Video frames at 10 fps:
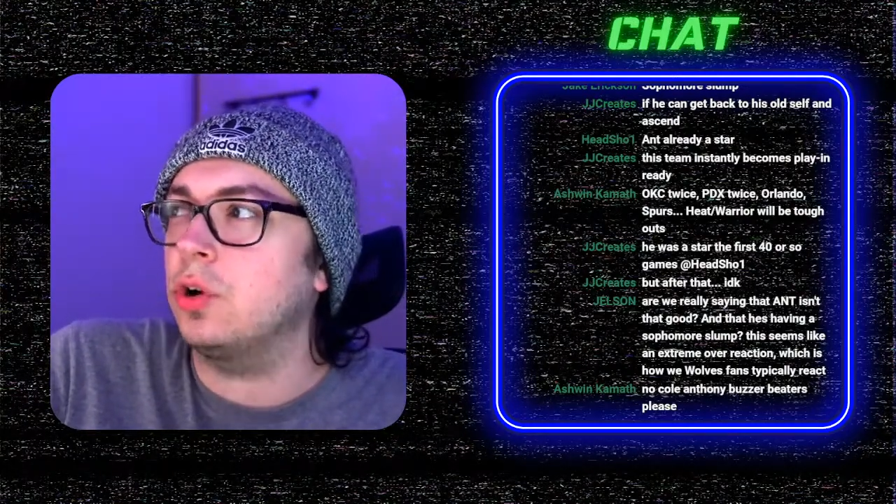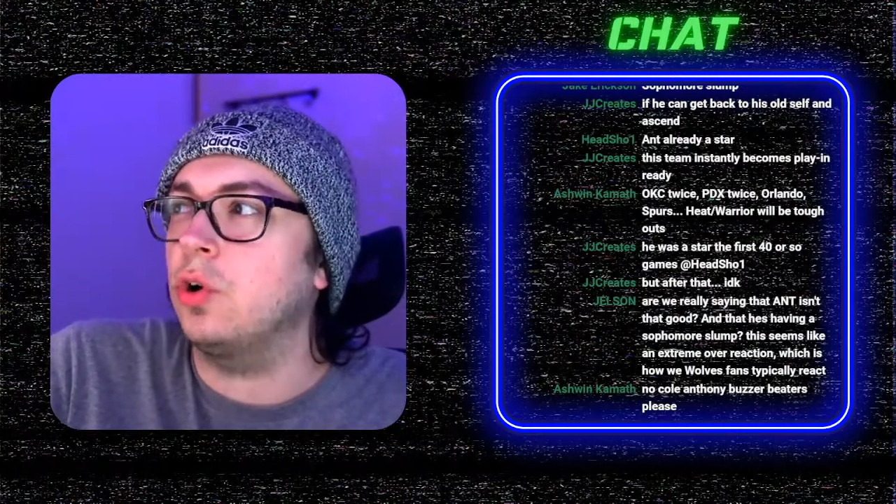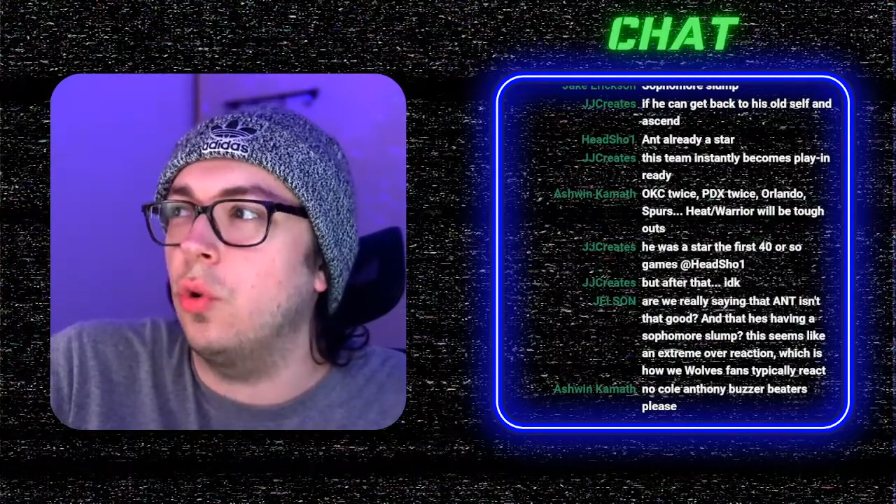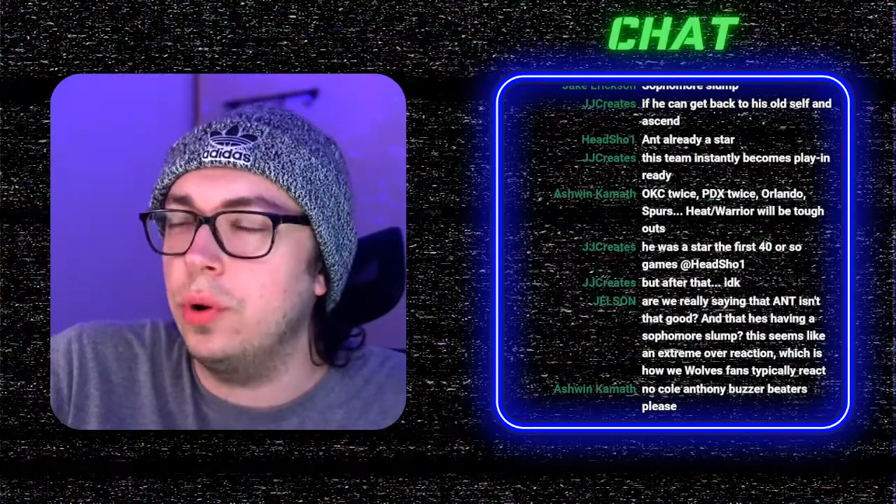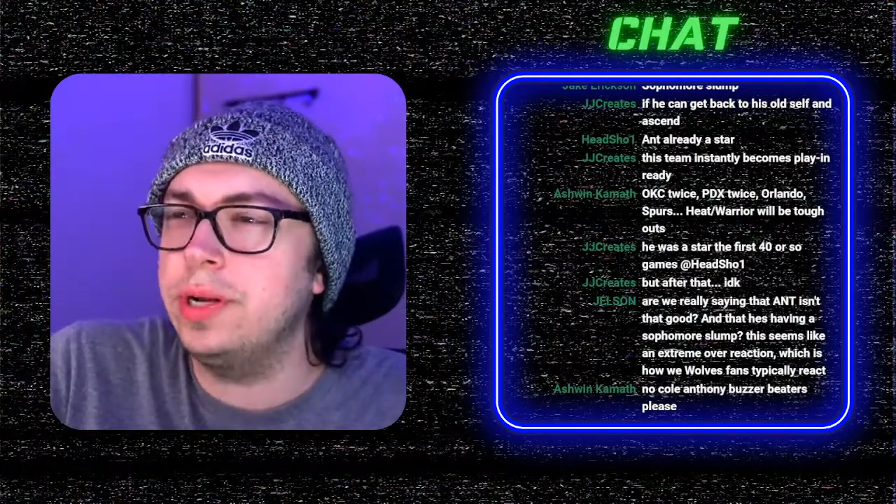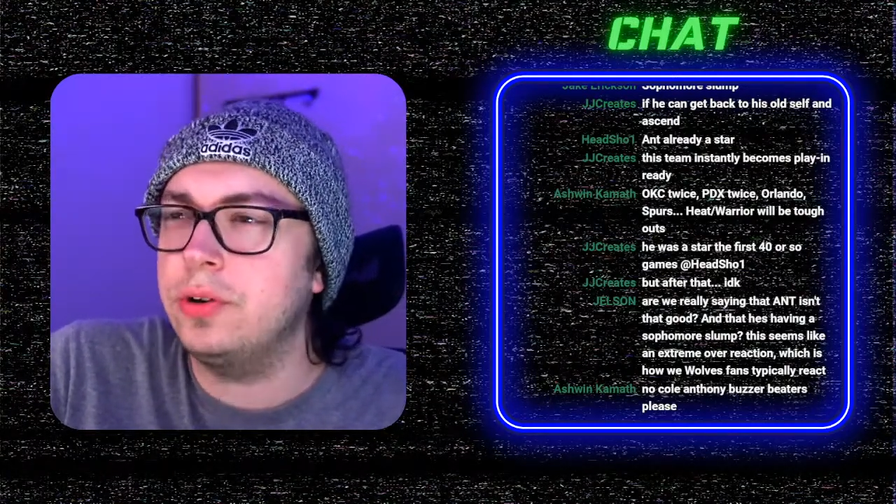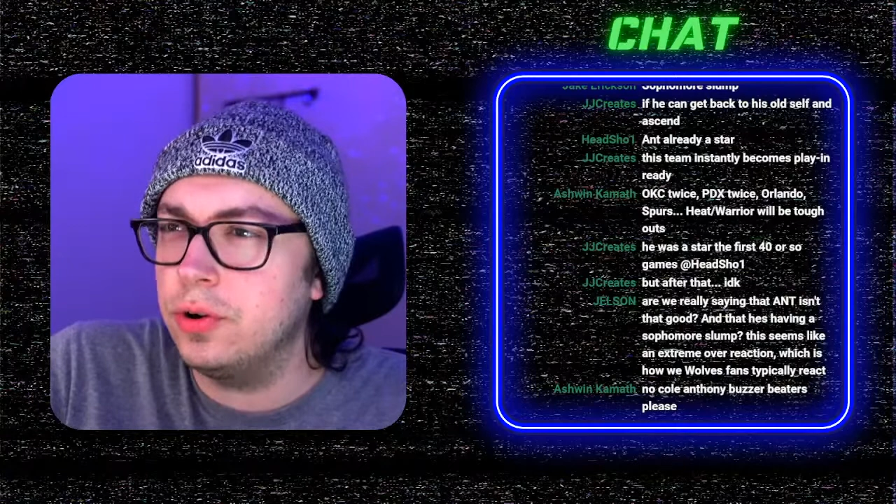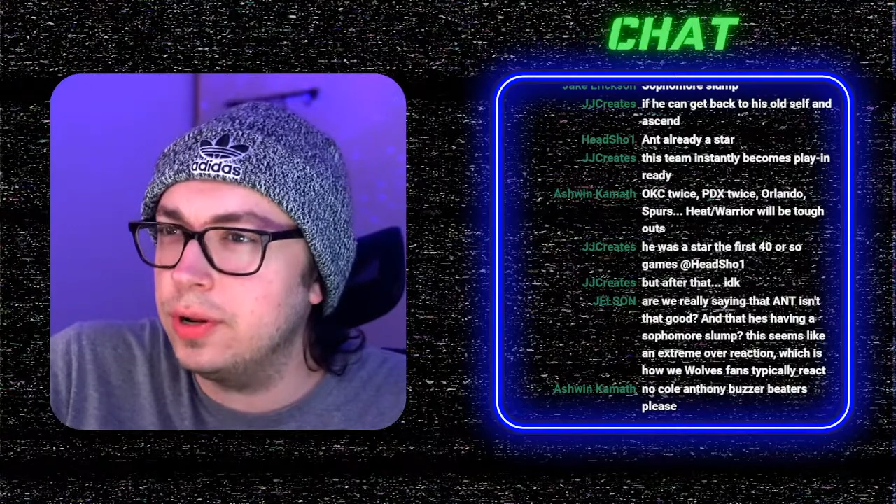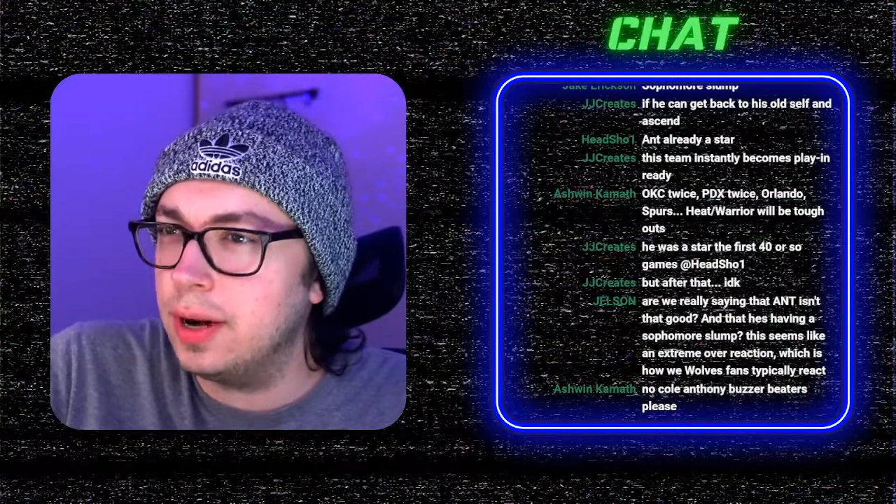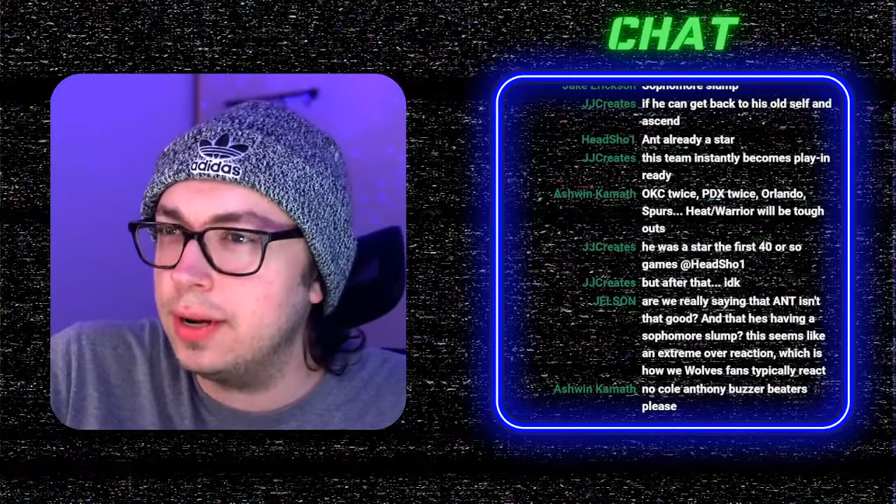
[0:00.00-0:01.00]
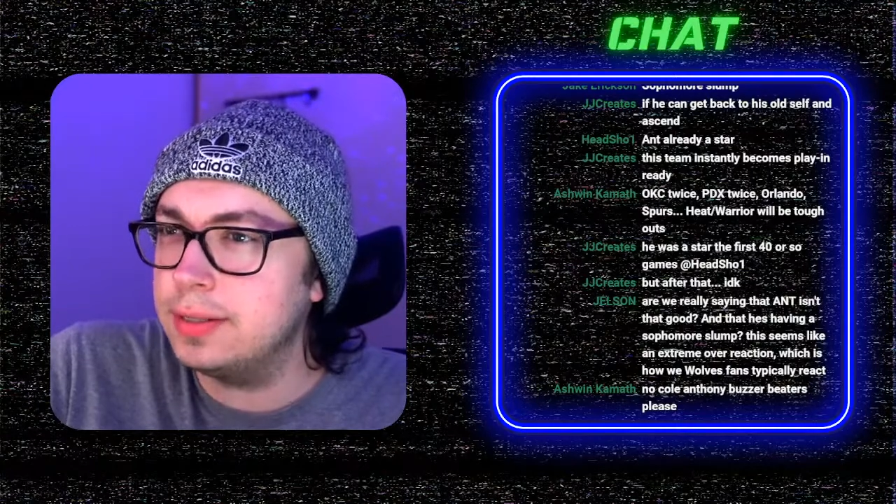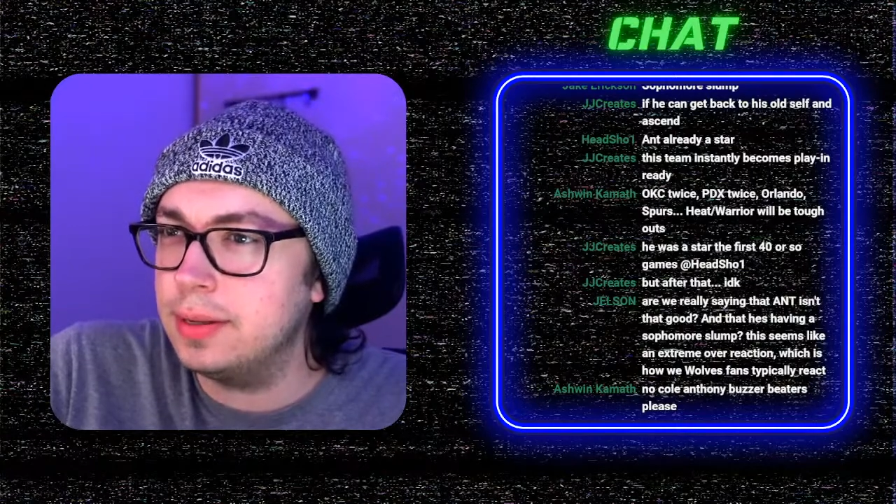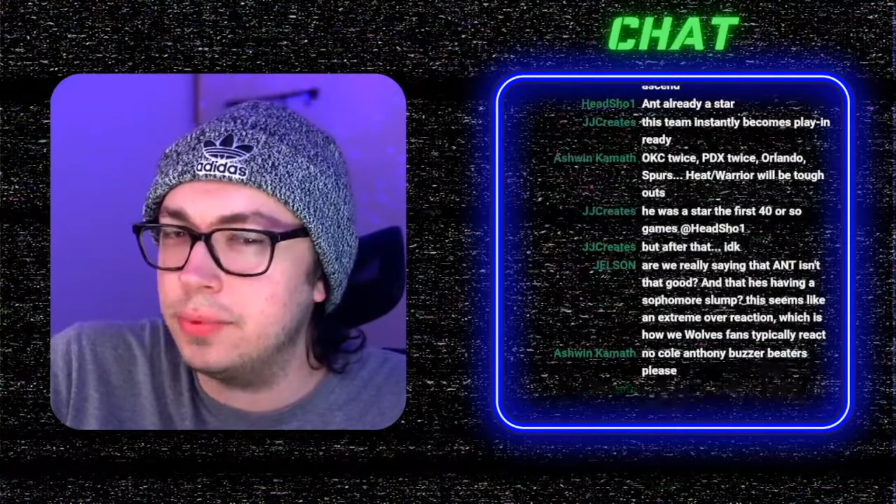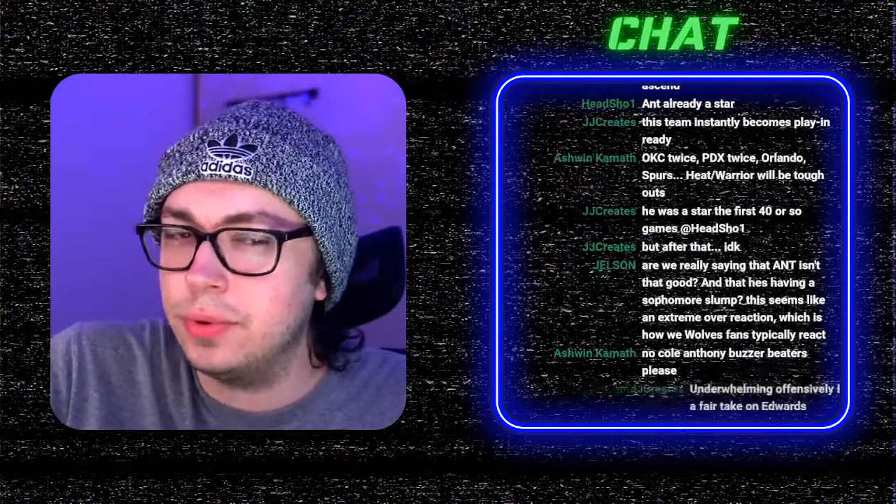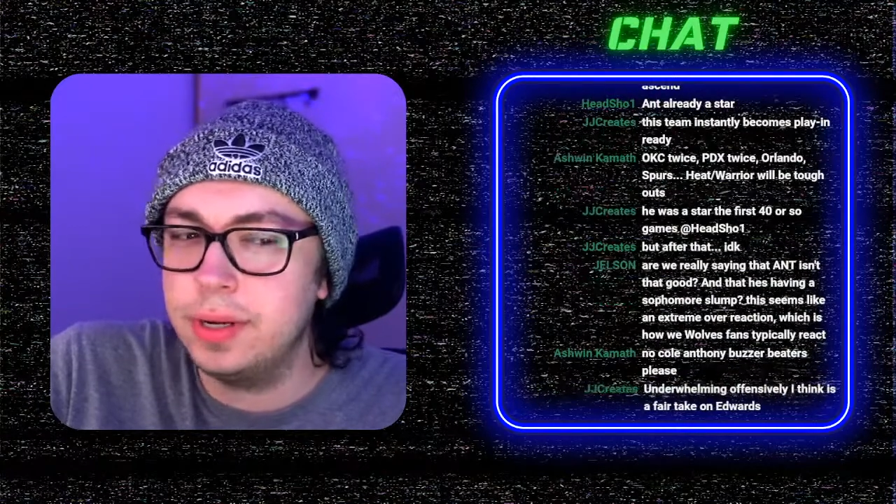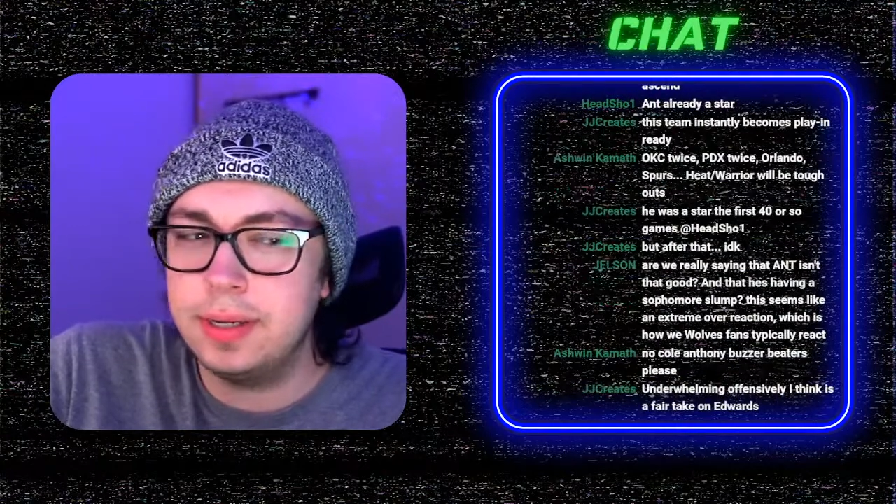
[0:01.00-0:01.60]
going to turn it on at some point,